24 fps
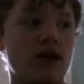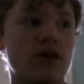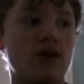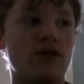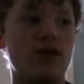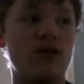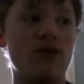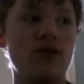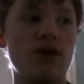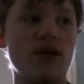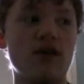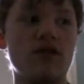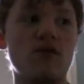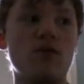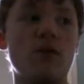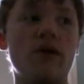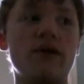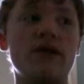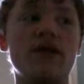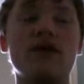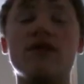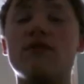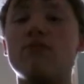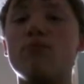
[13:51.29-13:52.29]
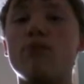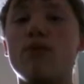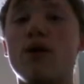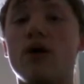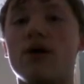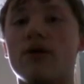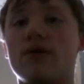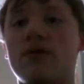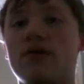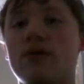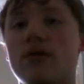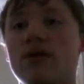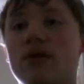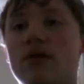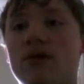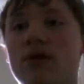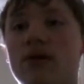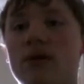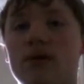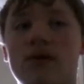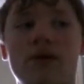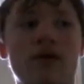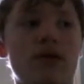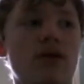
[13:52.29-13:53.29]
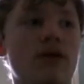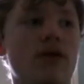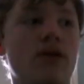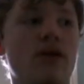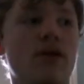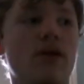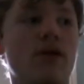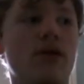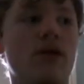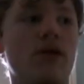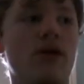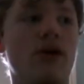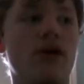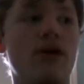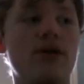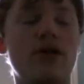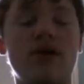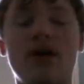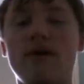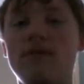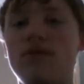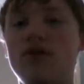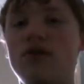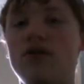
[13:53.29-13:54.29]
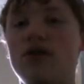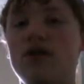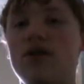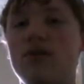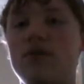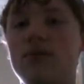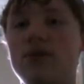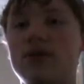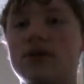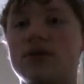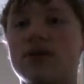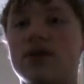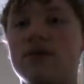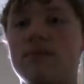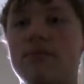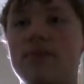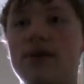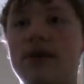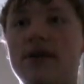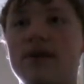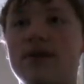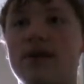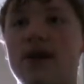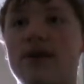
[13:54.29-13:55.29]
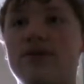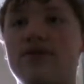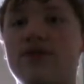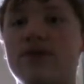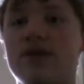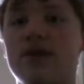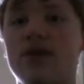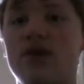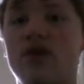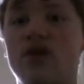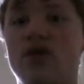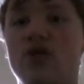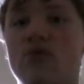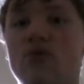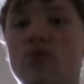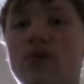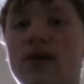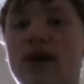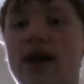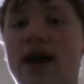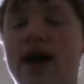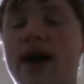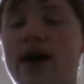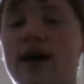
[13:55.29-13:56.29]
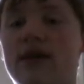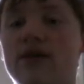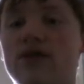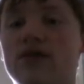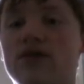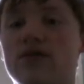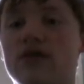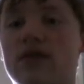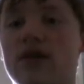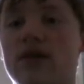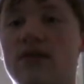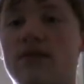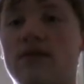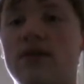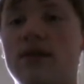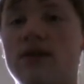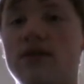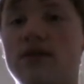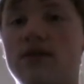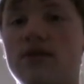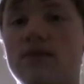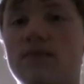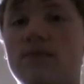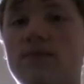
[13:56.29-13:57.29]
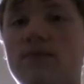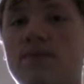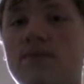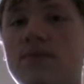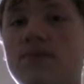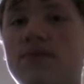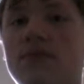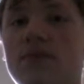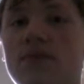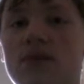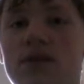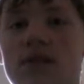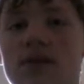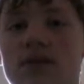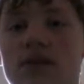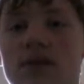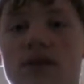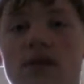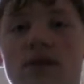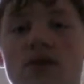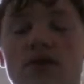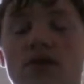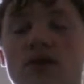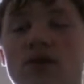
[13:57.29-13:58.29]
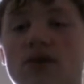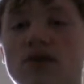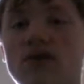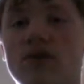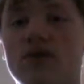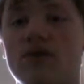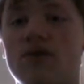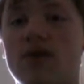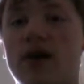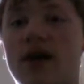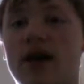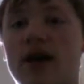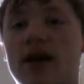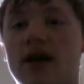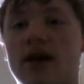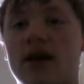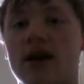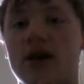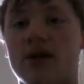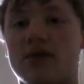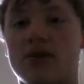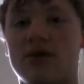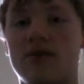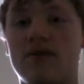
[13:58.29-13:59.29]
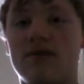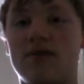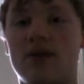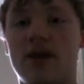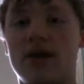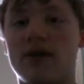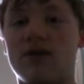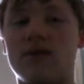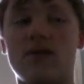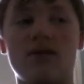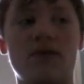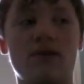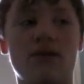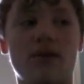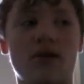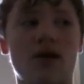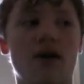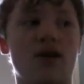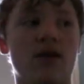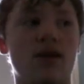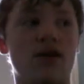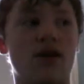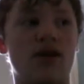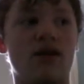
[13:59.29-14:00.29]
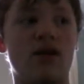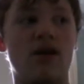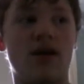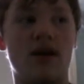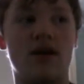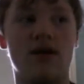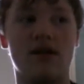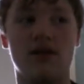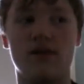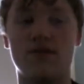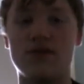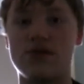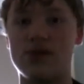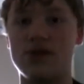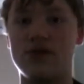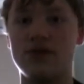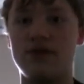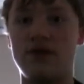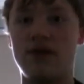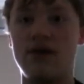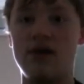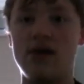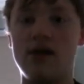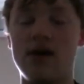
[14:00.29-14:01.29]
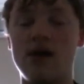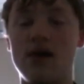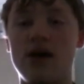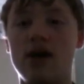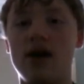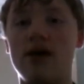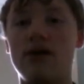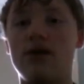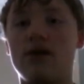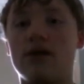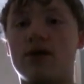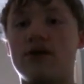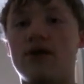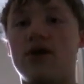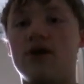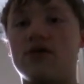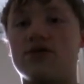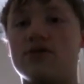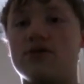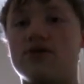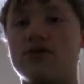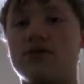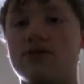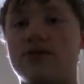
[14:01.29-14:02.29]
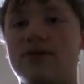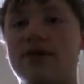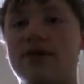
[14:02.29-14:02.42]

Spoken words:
So the next one is Marth. All you have to do is complete Classic. You can use a continue. You can do any character you like, any difficulty. You can also do